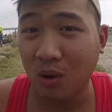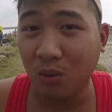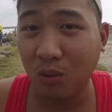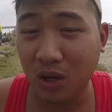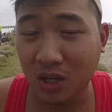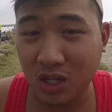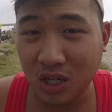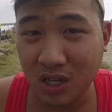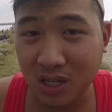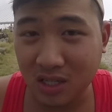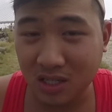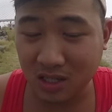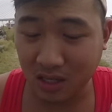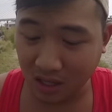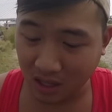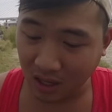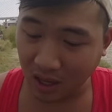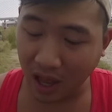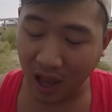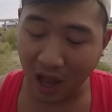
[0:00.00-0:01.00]
which is
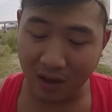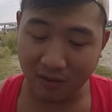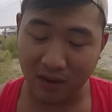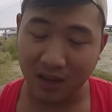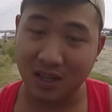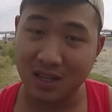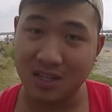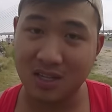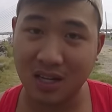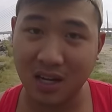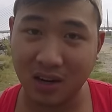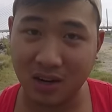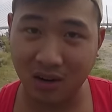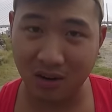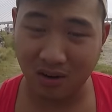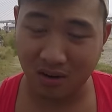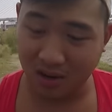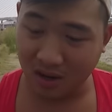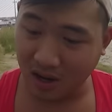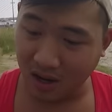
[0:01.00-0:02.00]
having a
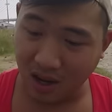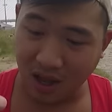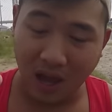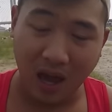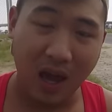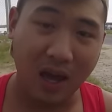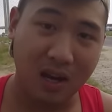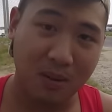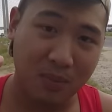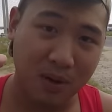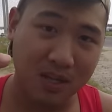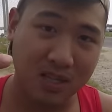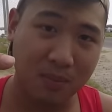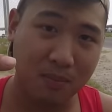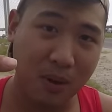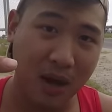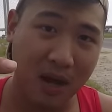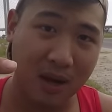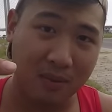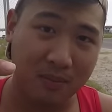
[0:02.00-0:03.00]
sinker and a piece
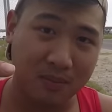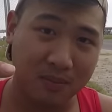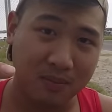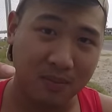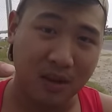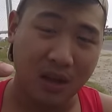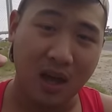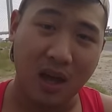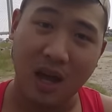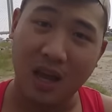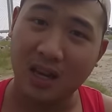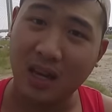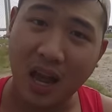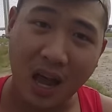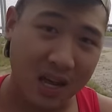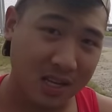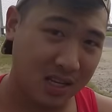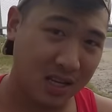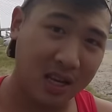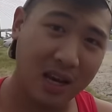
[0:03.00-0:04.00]
of bait and
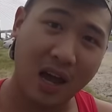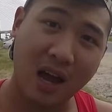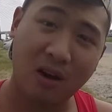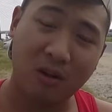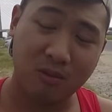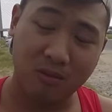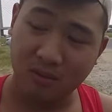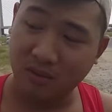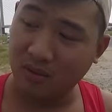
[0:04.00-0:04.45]
casting it out,